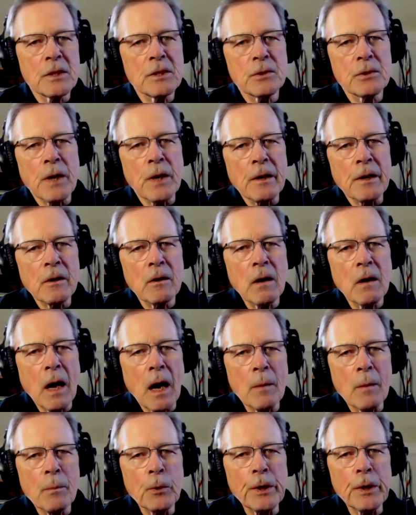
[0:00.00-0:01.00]
Tracker
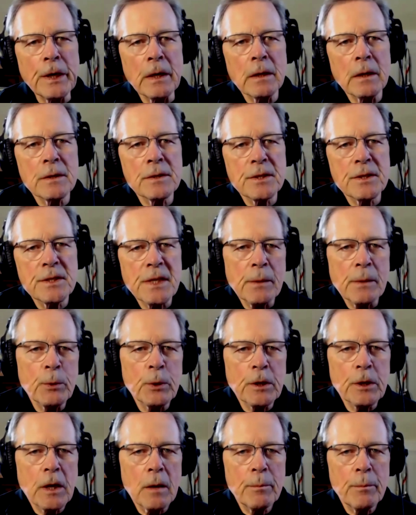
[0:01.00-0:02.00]
operating as a
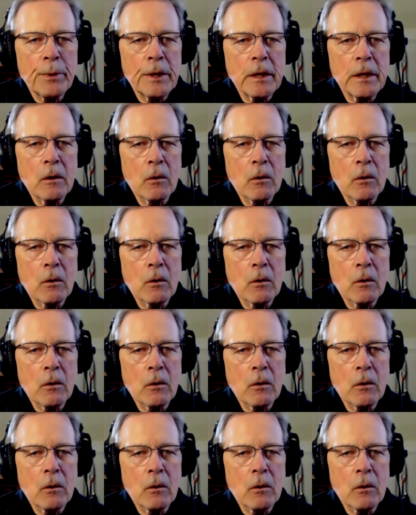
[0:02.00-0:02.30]
separate company